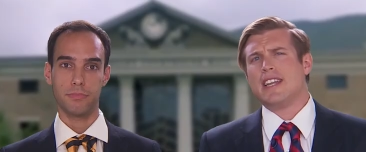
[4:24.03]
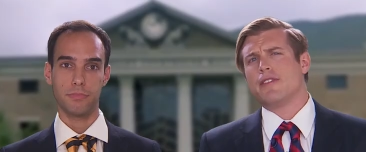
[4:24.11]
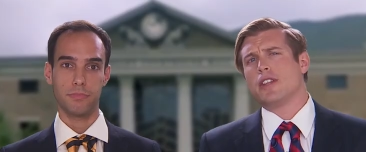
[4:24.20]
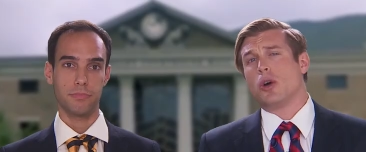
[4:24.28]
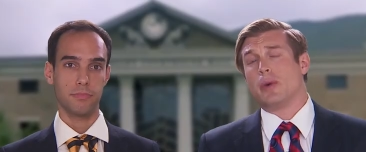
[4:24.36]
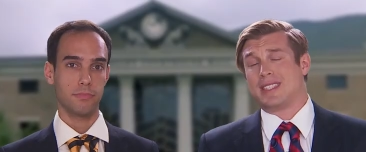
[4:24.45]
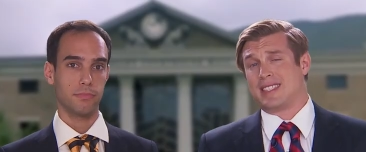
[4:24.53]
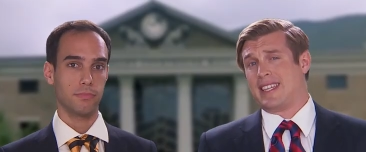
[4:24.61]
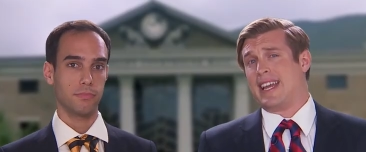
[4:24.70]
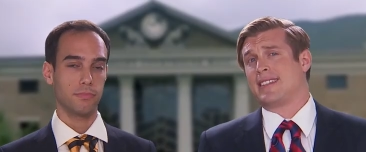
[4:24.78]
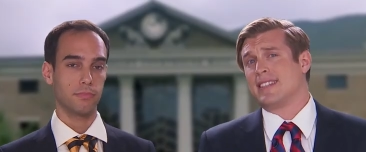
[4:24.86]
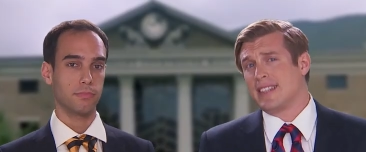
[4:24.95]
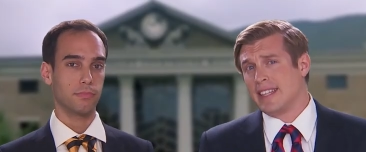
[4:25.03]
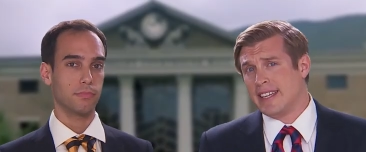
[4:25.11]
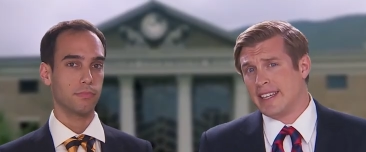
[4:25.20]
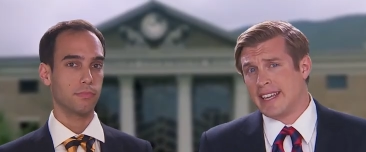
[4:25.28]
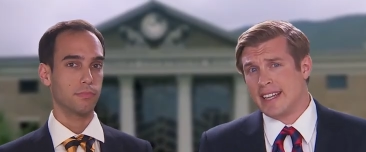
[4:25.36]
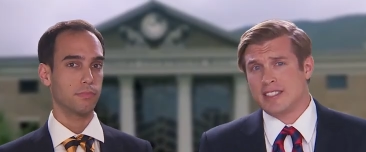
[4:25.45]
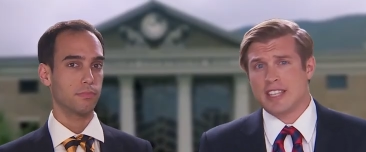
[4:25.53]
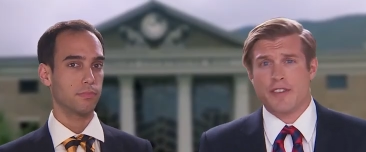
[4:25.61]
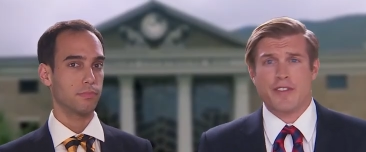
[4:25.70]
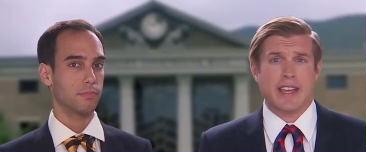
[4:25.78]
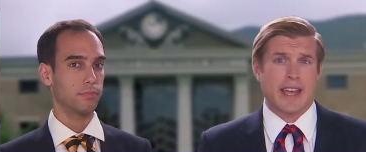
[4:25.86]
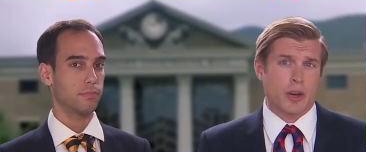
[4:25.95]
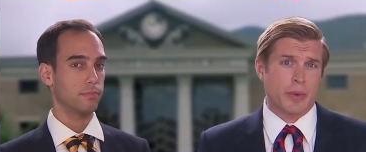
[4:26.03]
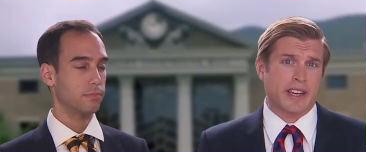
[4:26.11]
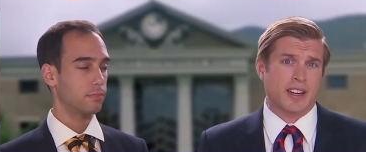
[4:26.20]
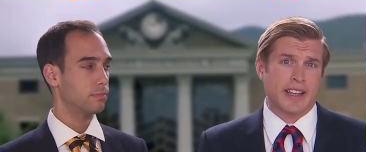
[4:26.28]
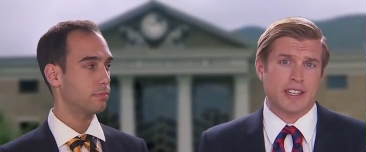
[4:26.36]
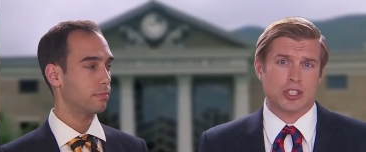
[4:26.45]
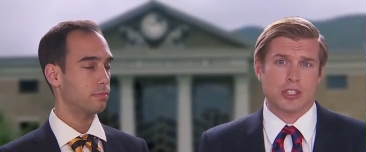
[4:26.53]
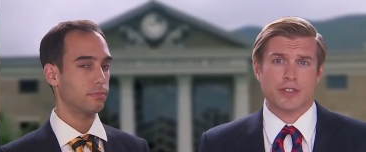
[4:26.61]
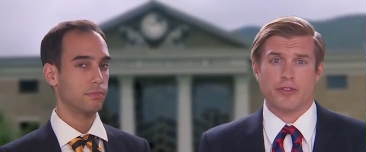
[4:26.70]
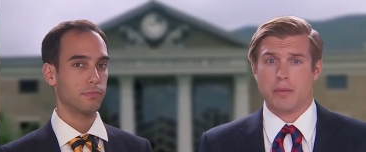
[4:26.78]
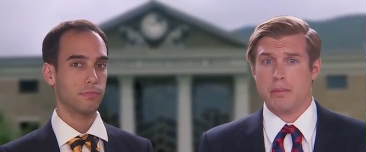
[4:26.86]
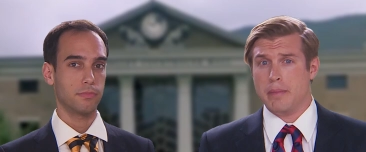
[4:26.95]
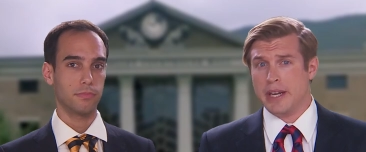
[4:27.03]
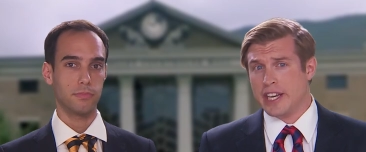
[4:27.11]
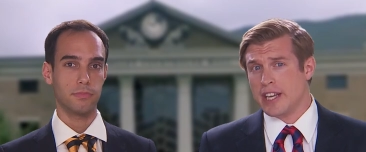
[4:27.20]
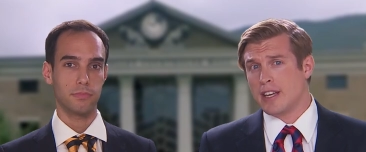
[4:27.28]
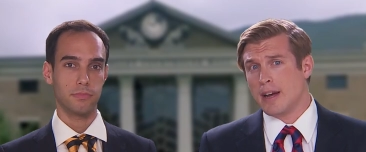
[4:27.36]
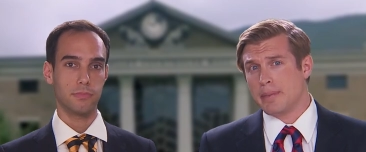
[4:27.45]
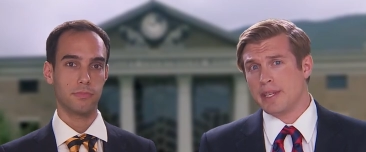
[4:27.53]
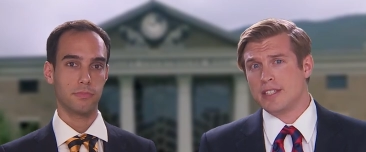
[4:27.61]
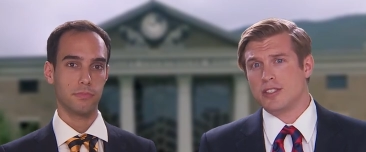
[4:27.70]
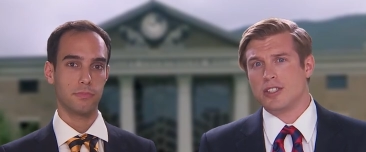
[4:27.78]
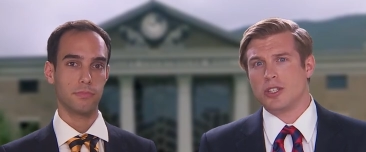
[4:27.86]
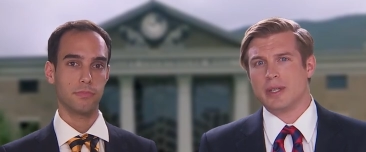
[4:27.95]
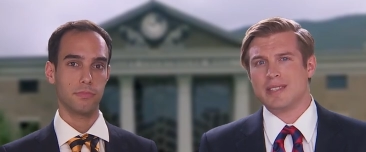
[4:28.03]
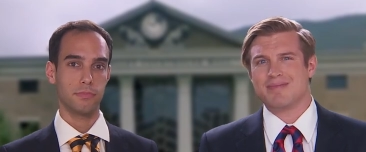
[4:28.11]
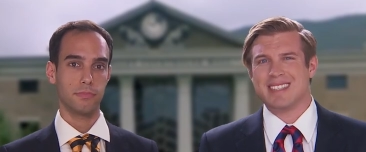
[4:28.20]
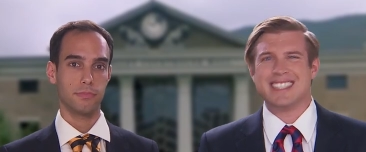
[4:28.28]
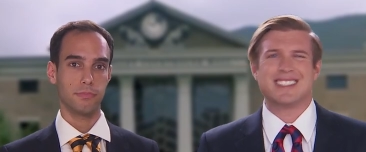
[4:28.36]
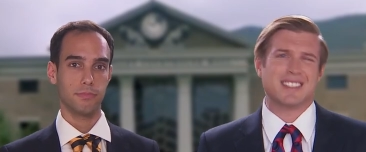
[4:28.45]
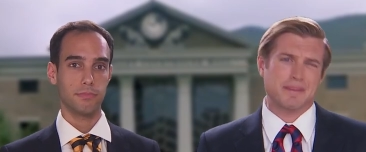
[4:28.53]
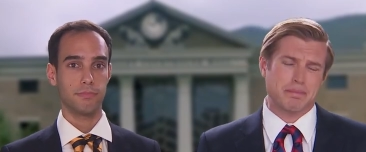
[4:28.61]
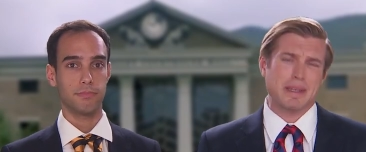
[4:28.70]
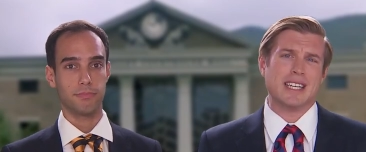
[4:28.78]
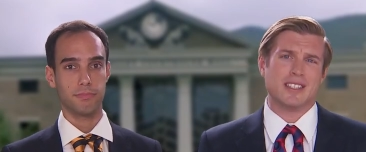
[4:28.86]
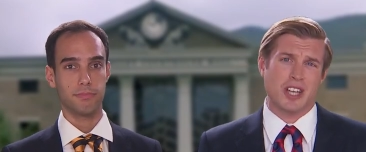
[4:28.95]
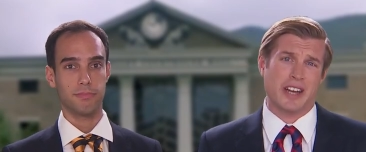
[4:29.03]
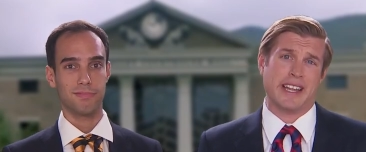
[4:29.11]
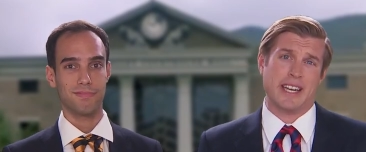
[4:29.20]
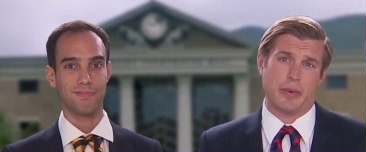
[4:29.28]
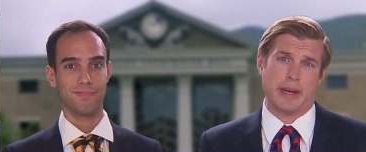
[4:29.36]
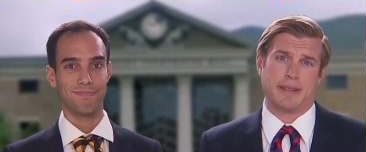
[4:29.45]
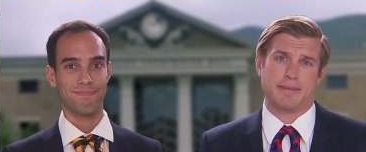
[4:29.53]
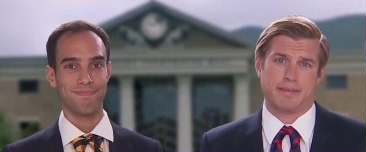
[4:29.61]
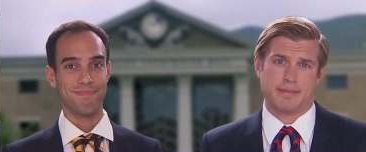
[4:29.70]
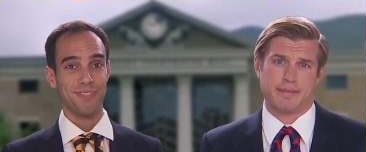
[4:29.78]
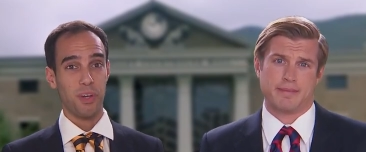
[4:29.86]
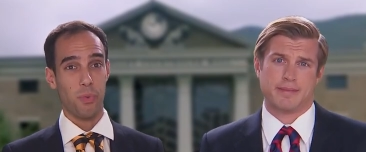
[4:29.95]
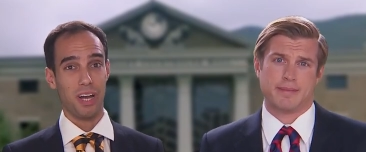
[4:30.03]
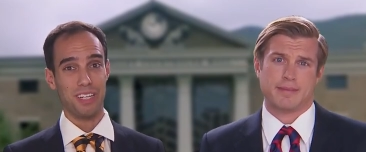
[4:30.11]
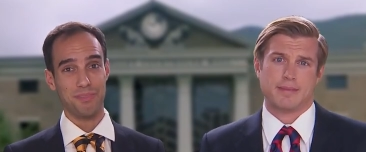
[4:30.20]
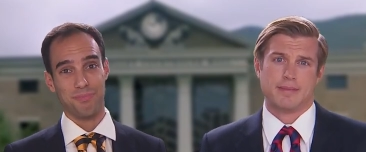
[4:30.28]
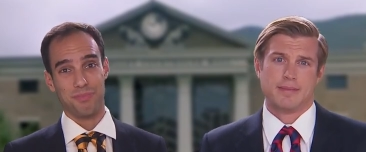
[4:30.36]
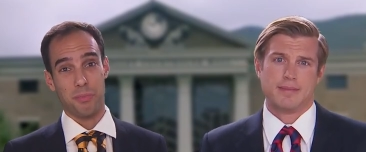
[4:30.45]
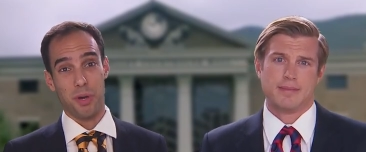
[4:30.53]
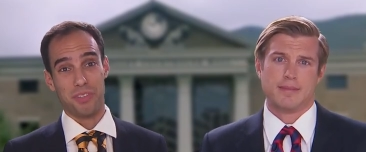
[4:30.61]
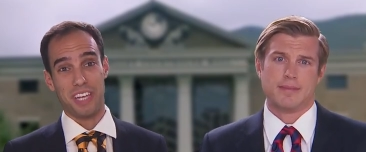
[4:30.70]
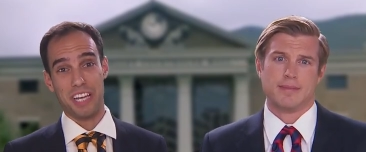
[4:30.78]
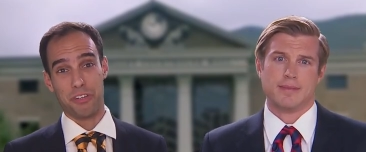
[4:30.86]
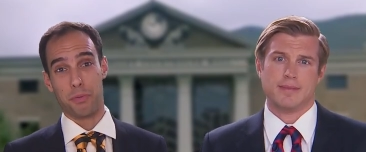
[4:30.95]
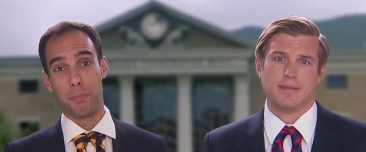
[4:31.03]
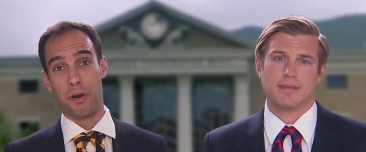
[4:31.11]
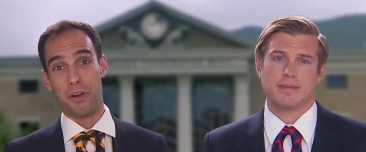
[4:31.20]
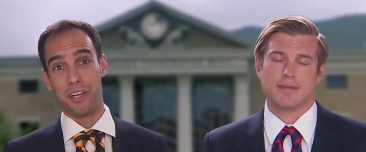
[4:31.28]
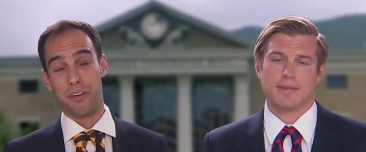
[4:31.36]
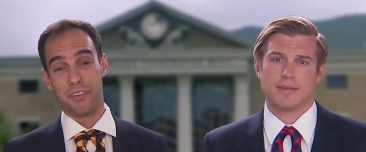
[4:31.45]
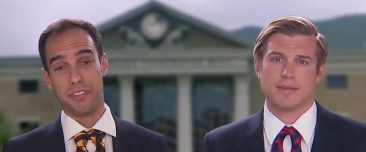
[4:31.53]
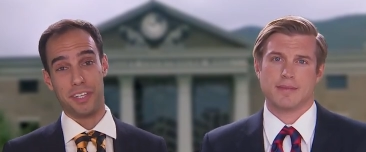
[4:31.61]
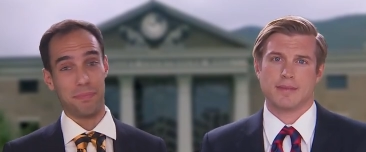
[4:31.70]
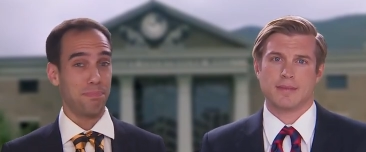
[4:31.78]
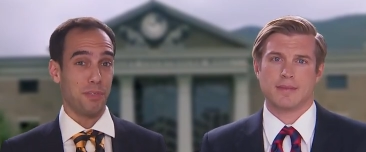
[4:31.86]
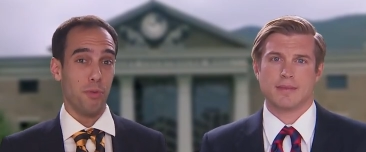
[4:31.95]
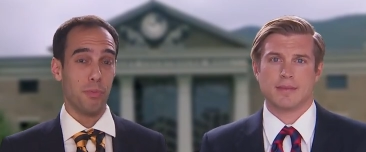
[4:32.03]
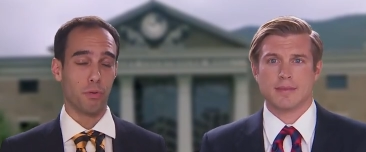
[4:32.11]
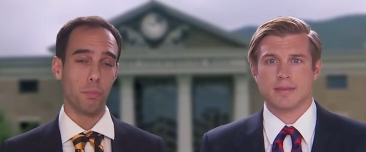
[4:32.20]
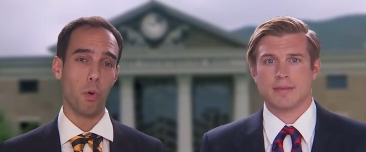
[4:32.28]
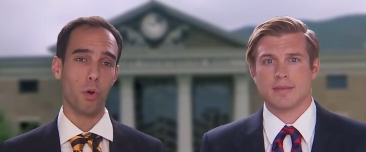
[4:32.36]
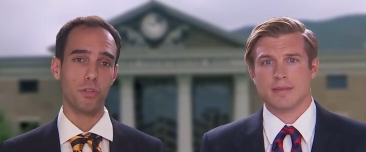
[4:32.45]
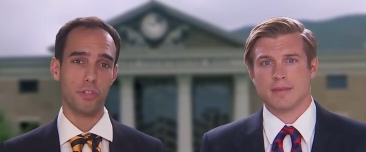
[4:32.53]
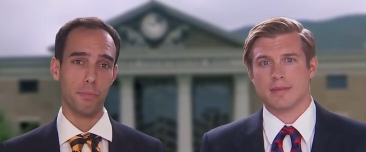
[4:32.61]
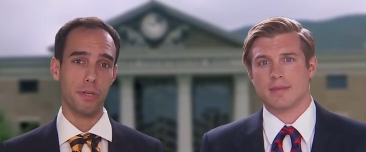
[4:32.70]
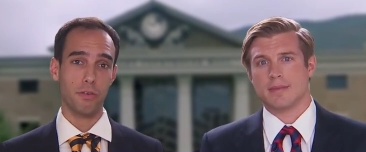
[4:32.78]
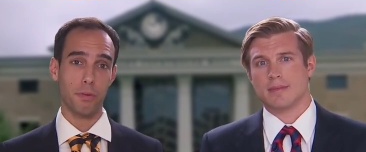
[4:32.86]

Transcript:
Speaker 1: even though it's technically against FAA regulations for media companies to do it, it's being done anyway.
Speaker 2: Well, the most accurate part here is that human reporters are being